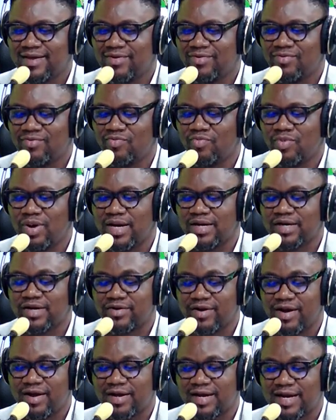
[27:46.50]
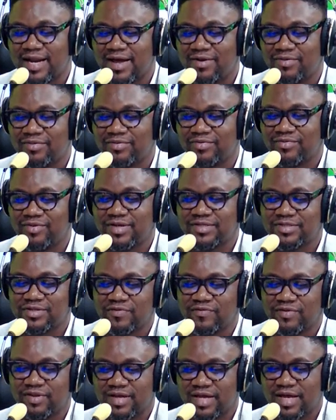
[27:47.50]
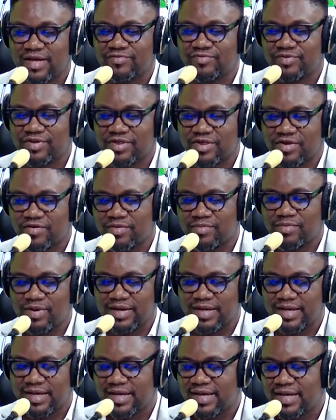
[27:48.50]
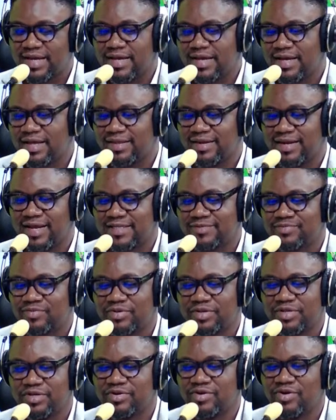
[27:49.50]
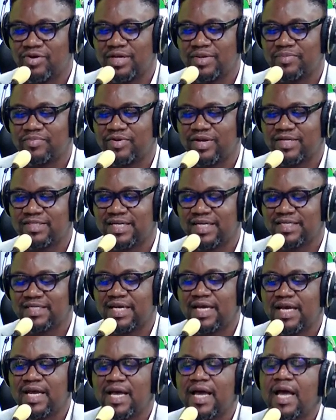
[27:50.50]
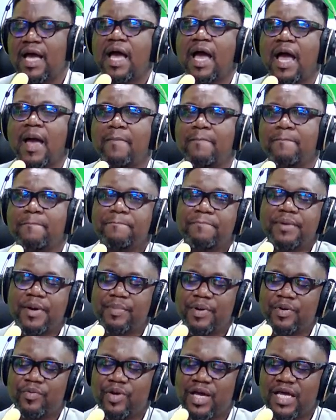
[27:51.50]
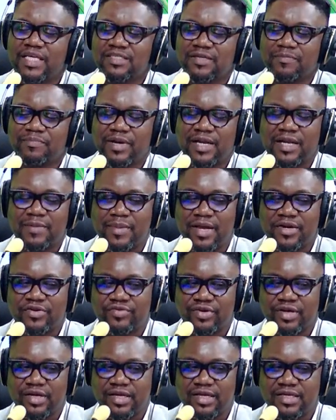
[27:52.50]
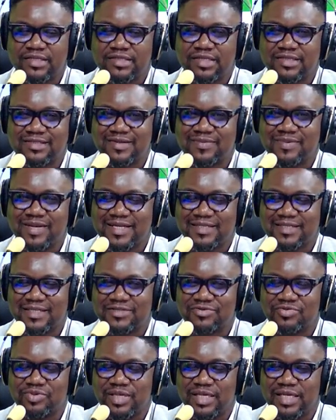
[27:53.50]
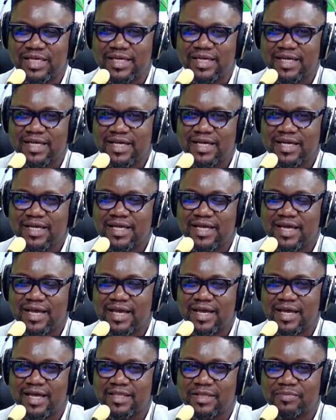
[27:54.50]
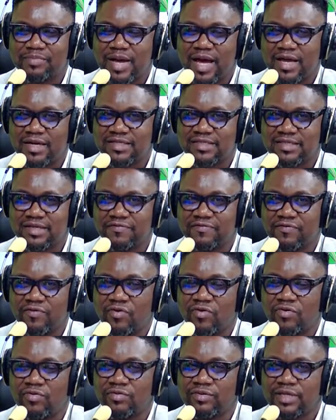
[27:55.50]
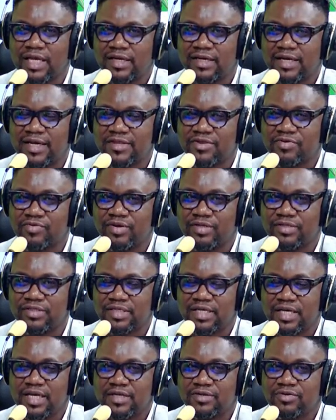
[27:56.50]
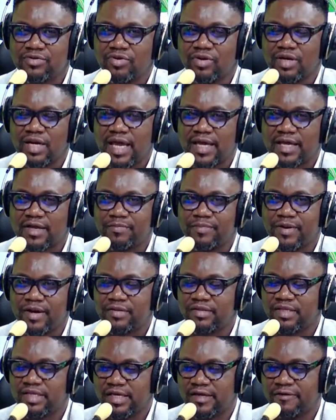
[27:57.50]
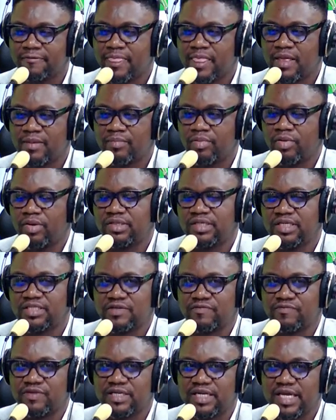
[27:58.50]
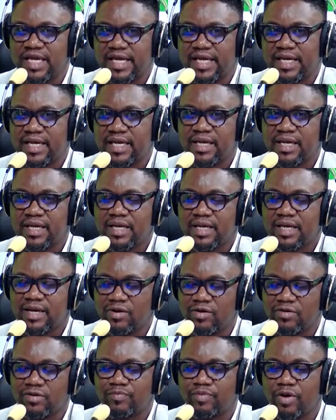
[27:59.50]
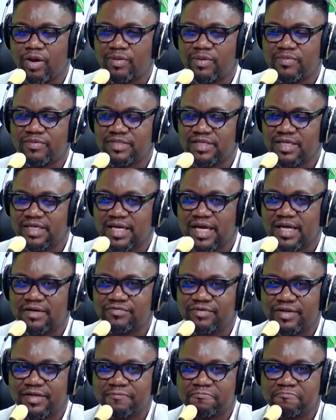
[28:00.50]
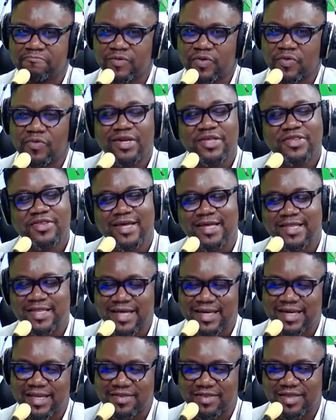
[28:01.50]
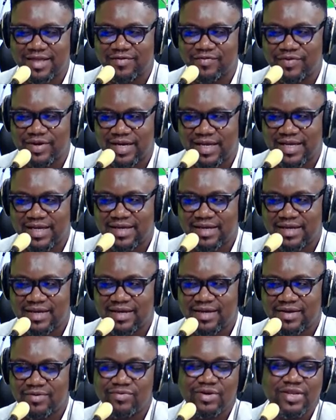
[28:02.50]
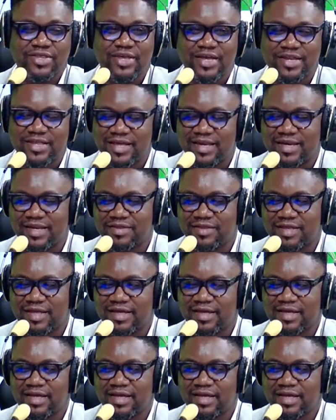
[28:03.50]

One clown runs all over the country sharing money, and the next morning you call him president. But is the parliamentary system necessarily the panacea for all that Nigerians do not like about the politics of the day and all the problems in the country? Will it change anything, really? Will it change anything?